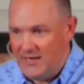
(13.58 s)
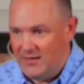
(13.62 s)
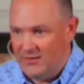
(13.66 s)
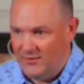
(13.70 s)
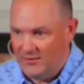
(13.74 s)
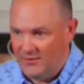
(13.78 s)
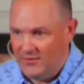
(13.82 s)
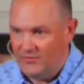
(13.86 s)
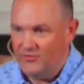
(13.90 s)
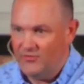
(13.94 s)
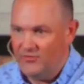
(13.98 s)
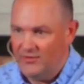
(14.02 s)
in
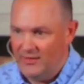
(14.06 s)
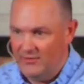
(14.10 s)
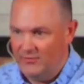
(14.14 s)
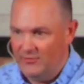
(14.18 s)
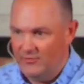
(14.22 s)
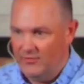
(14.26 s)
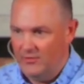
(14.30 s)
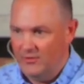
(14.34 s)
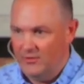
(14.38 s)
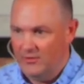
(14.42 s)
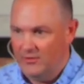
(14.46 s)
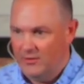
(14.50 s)
this
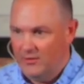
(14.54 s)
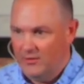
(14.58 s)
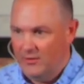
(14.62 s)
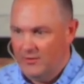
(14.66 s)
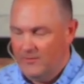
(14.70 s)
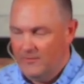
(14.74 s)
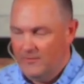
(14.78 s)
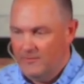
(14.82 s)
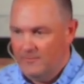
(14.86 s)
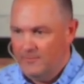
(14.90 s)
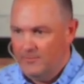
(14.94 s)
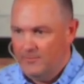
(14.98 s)
season.
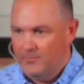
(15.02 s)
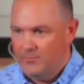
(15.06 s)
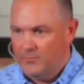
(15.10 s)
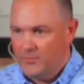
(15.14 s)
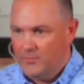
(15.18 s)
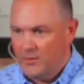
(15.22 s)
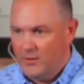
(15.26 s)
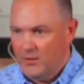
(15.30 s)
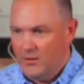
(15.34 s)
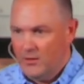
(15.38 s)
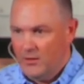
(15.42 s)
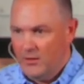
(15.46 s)

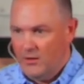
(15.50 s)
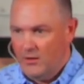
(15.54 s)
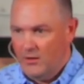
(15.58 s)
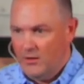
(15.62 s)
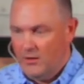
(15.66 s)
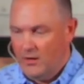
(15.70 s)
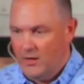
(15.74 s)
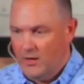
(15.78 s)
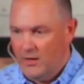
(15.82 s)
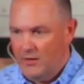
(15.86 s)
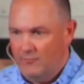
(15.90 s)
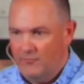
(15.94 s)

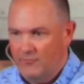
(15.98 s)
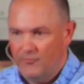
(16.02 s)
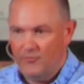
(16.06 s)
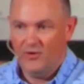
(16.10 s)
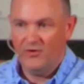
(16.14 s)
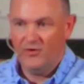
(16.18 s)
Right? For